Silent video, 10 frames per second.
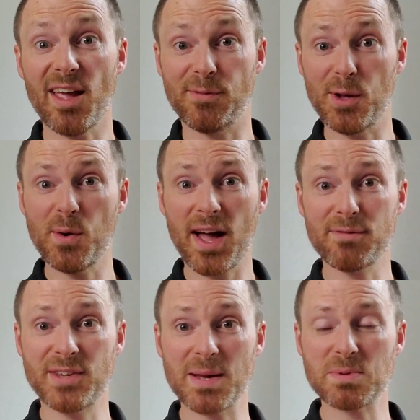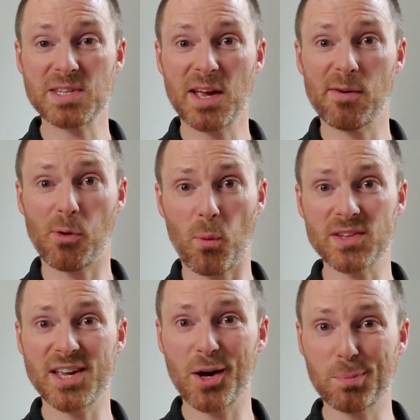If you have tips for
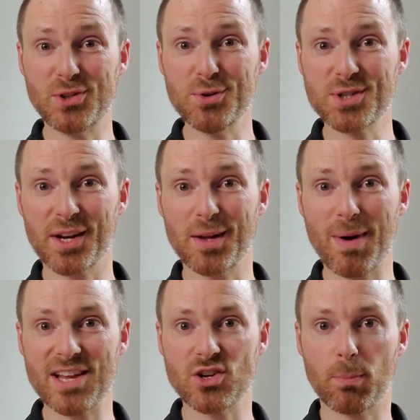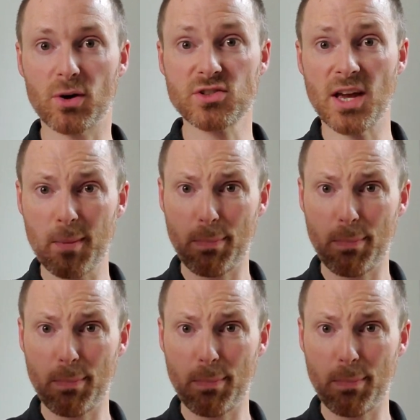what's helped you study magic books,